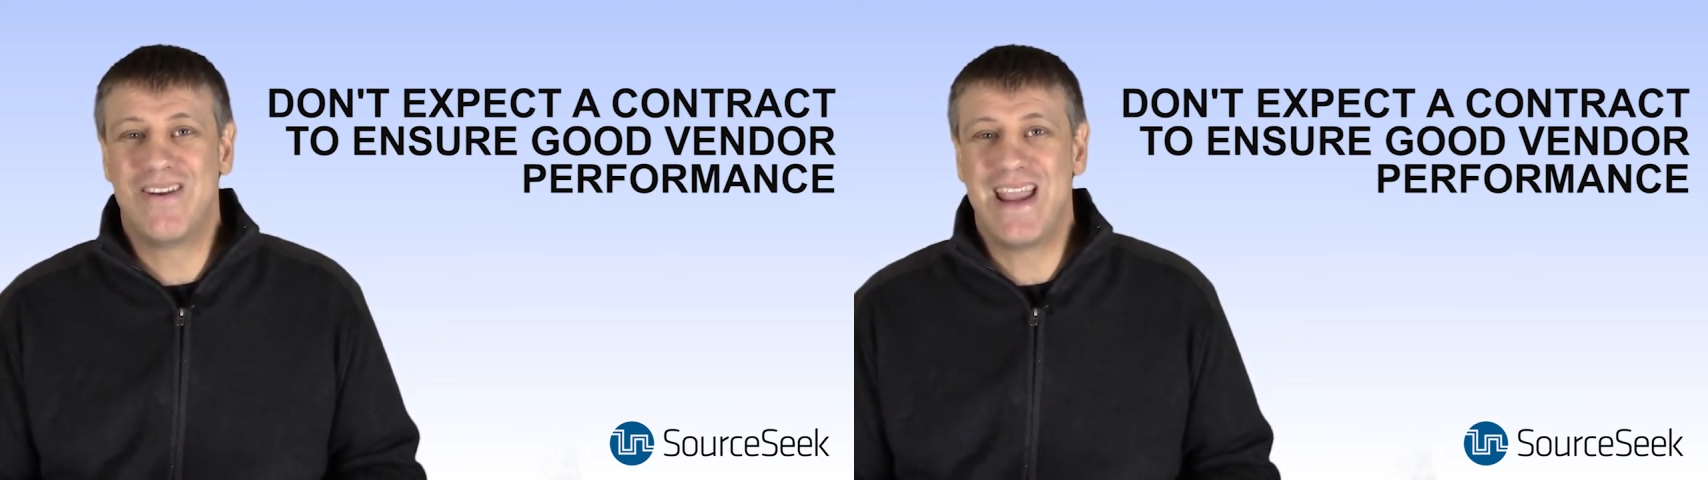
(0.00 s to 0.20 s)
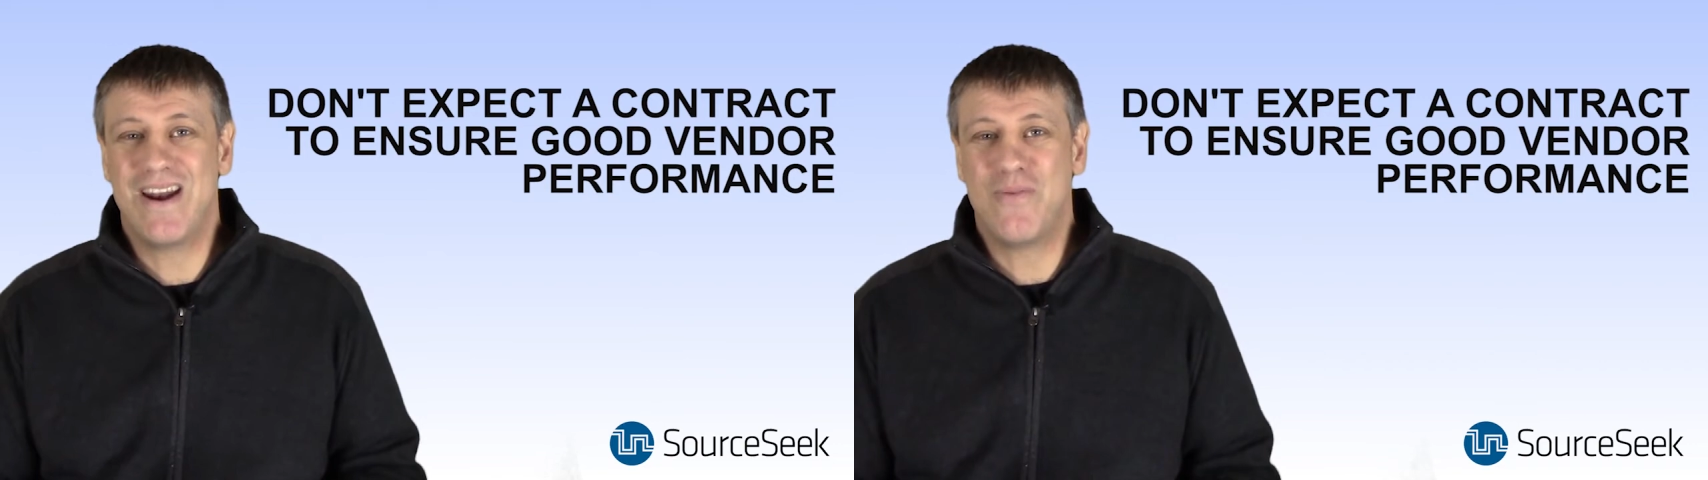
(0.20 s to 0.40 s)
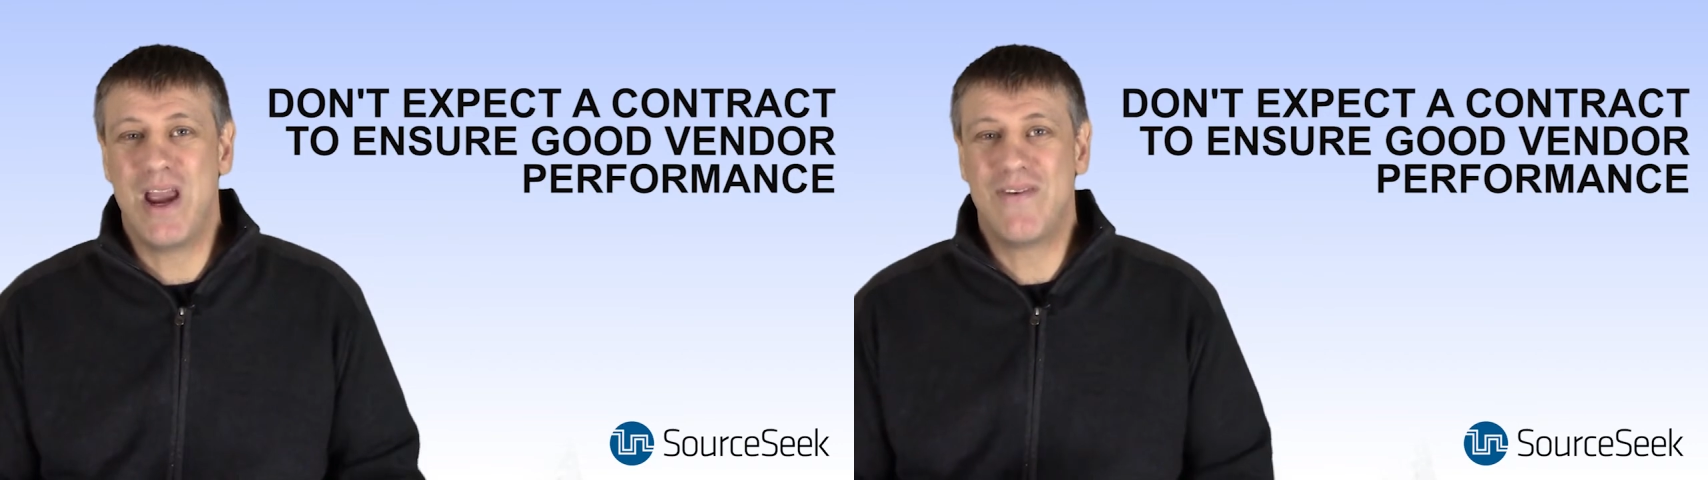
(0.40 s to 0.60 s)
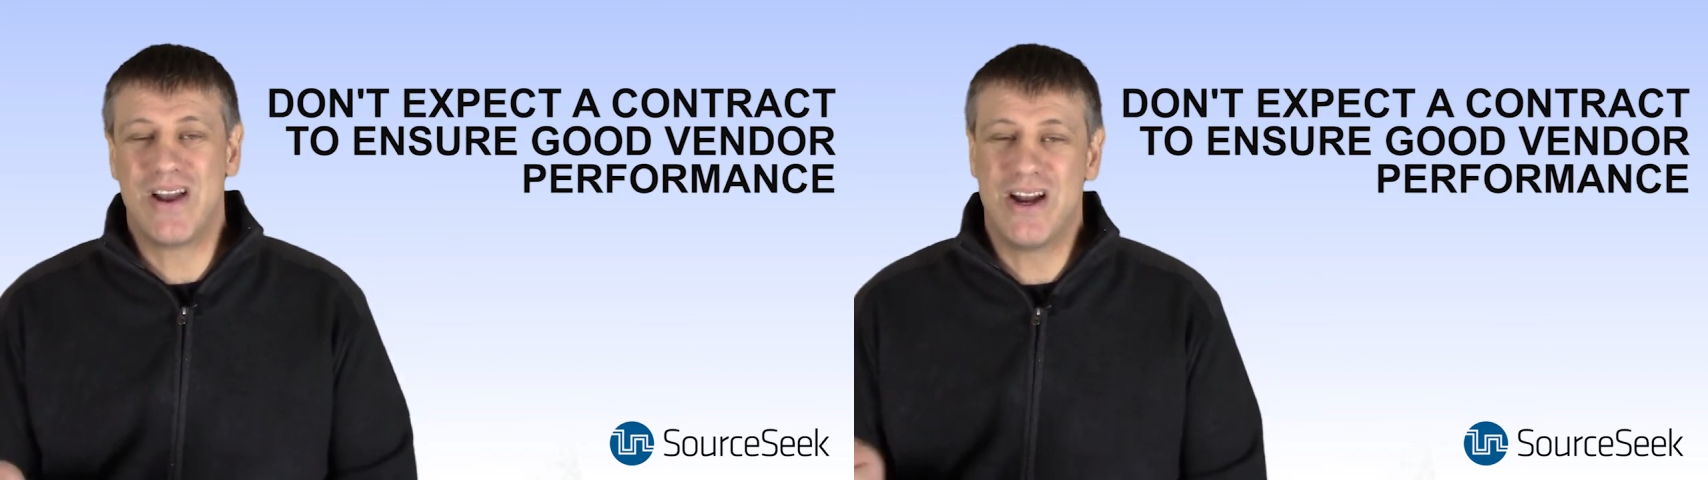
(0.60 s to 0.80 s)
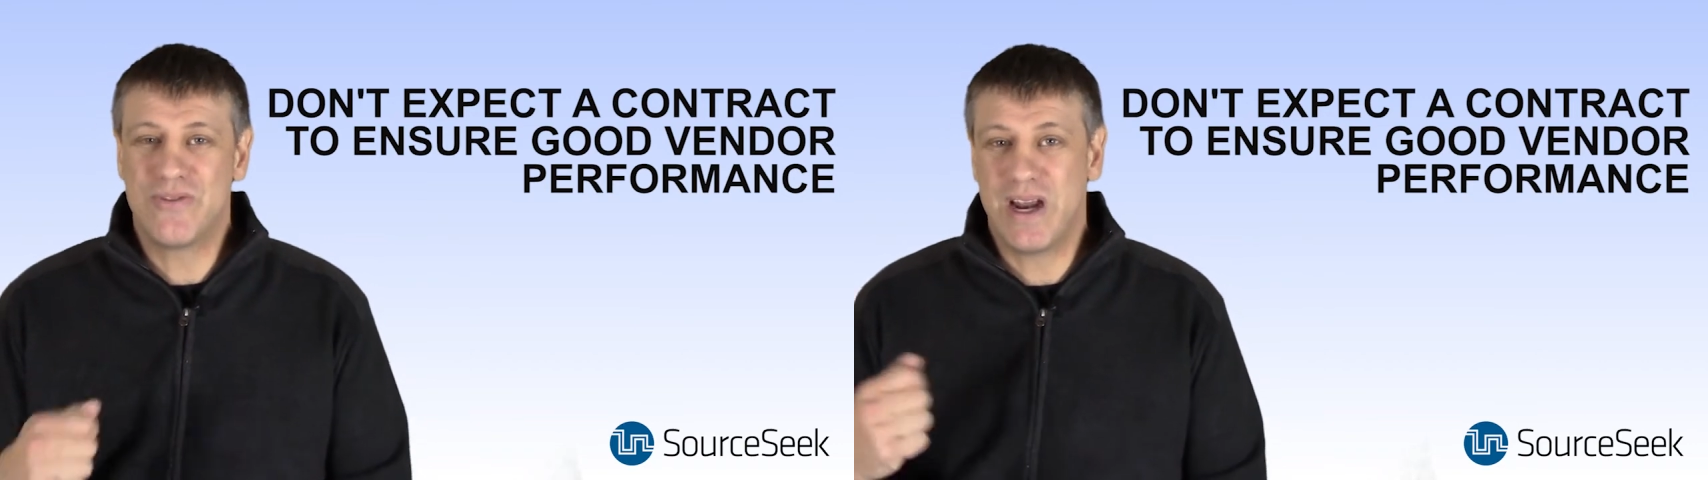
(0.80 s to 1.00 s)
You can't waive a
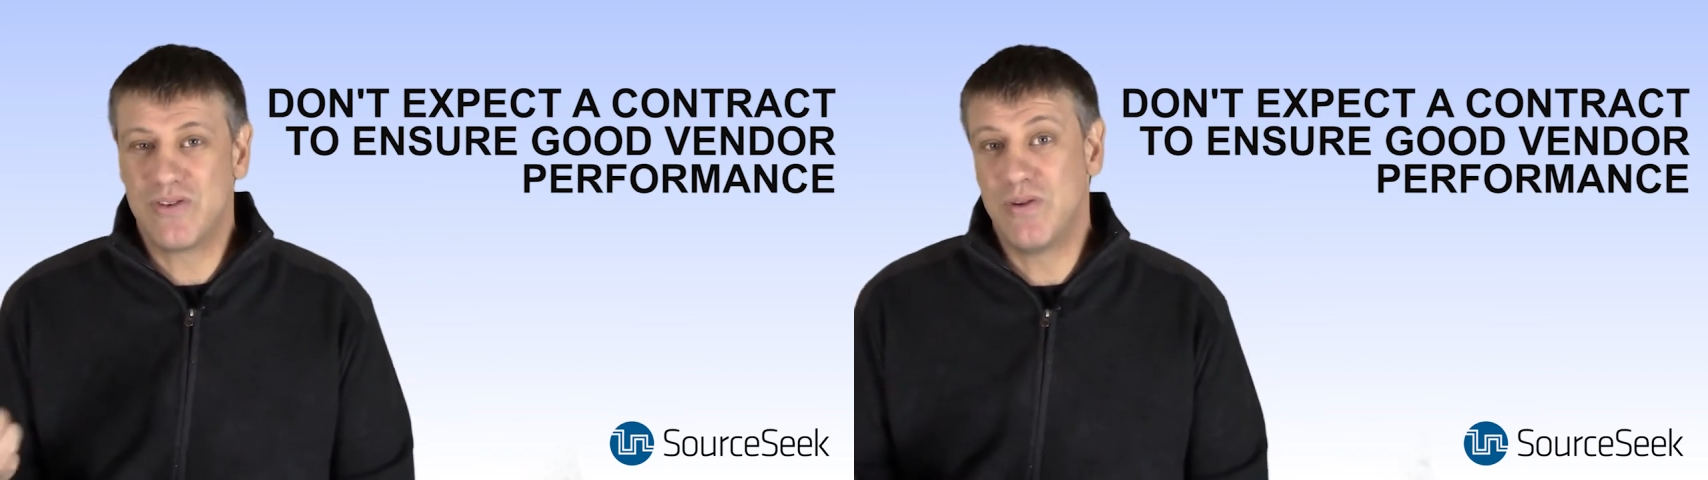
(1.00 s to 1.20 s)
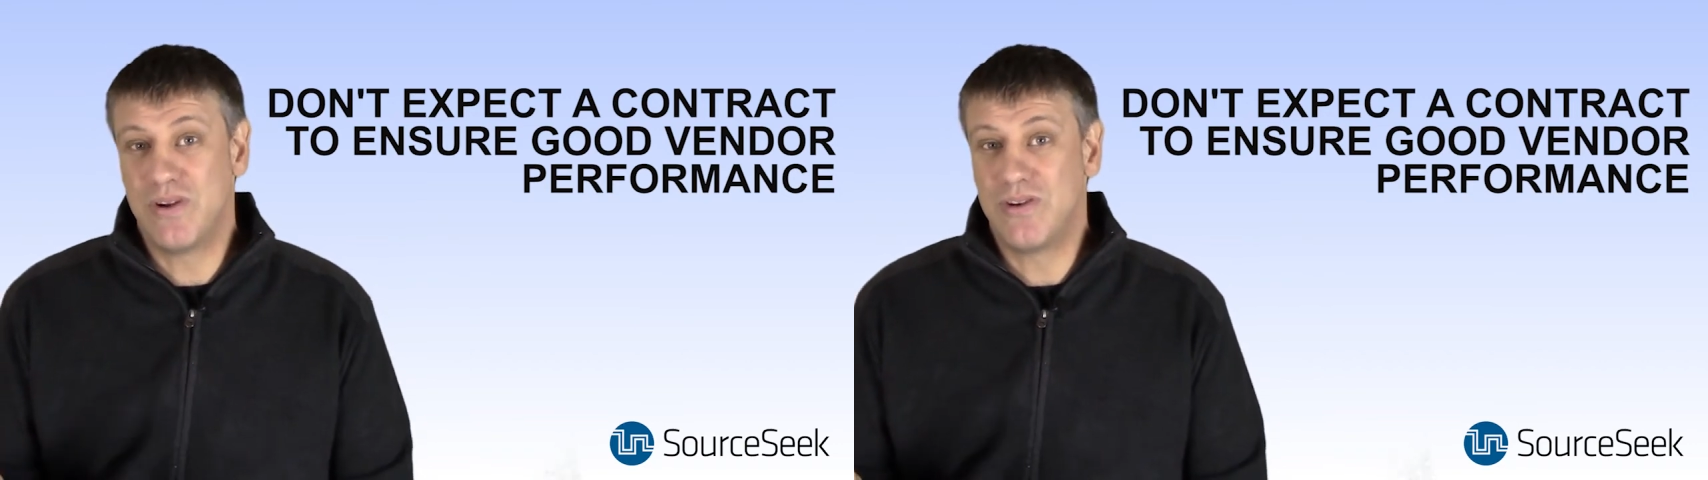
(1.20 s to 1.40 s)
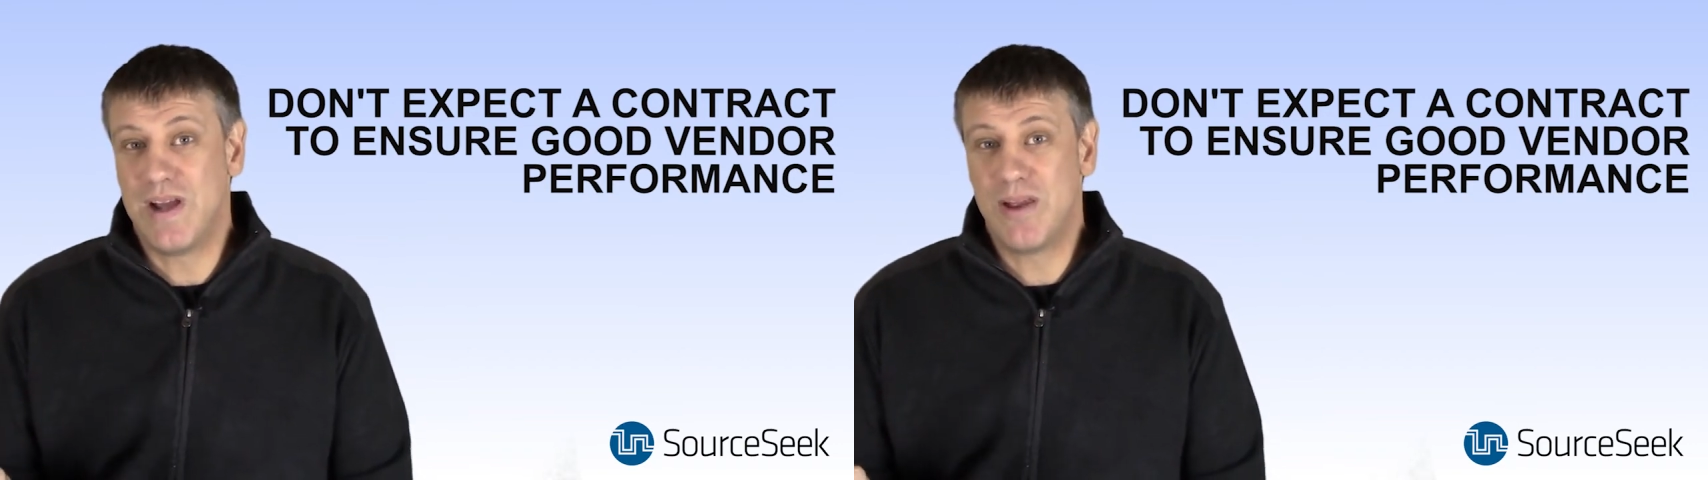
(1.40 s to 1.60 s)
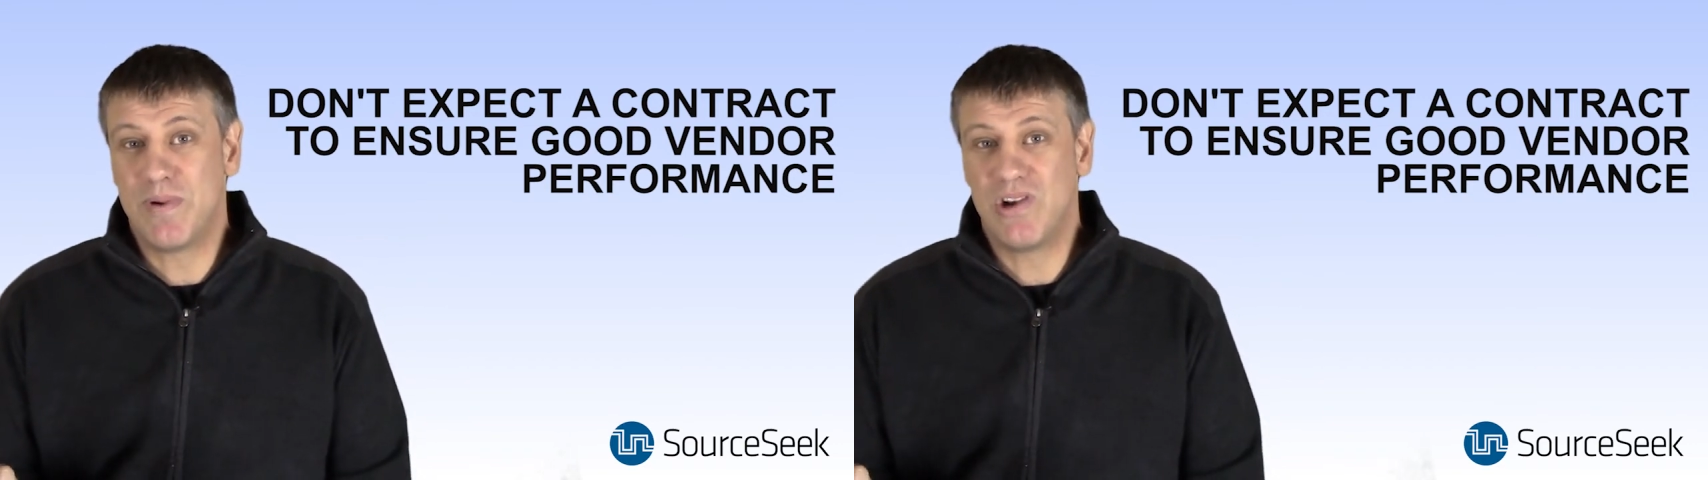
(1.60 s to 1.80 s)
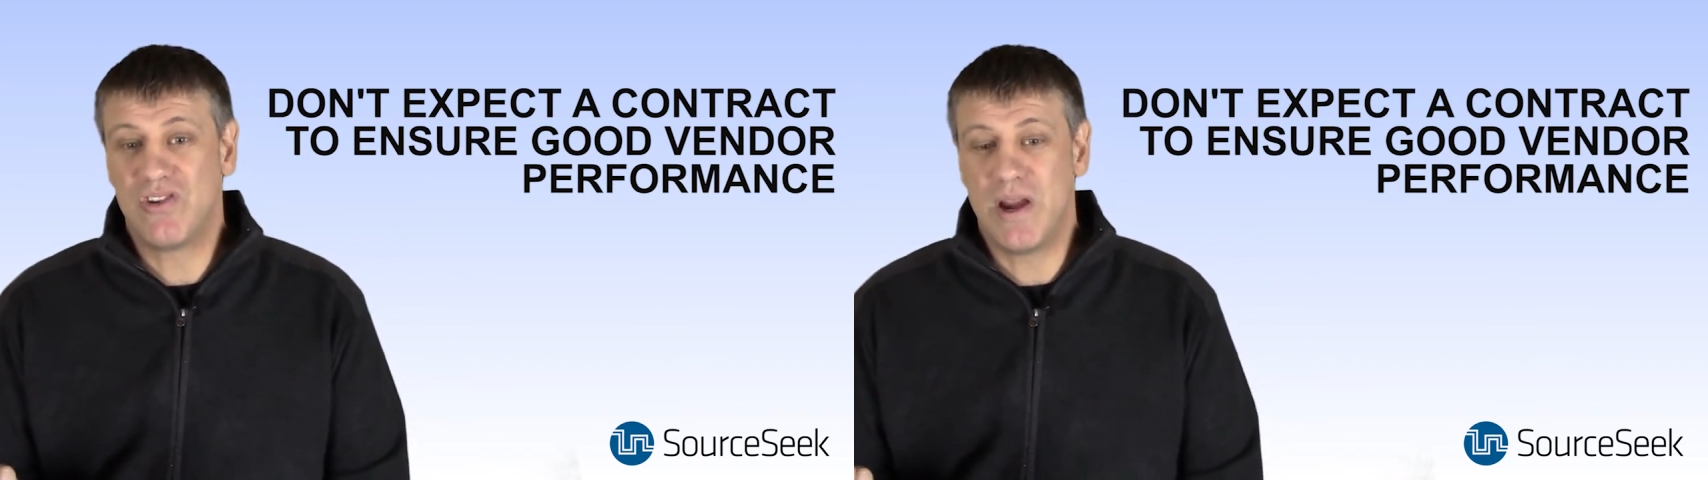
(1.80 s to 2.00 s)
contract to a
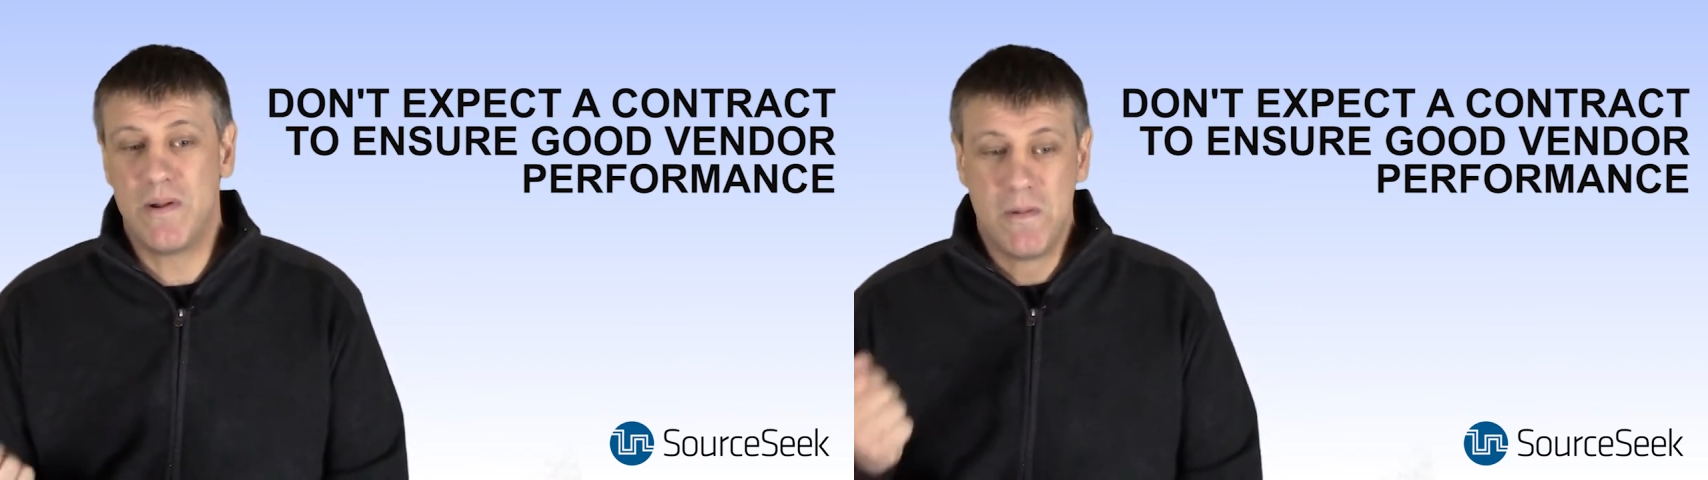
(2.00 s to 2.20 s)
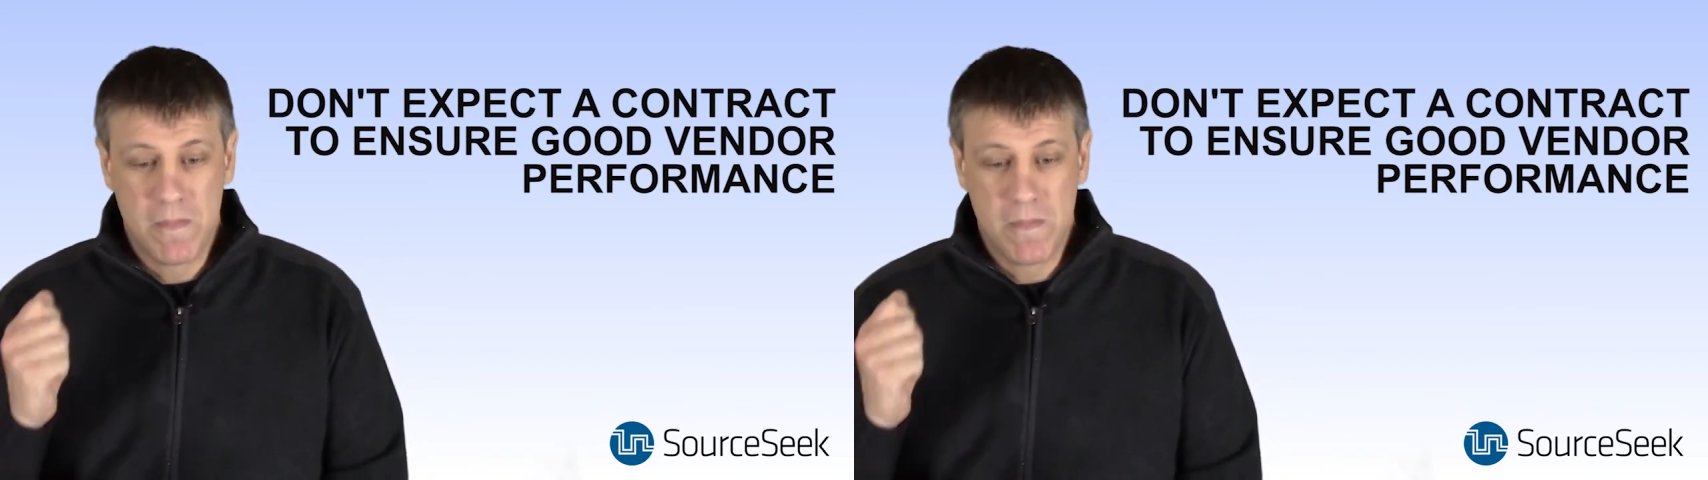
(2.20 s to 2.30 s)
developer and say,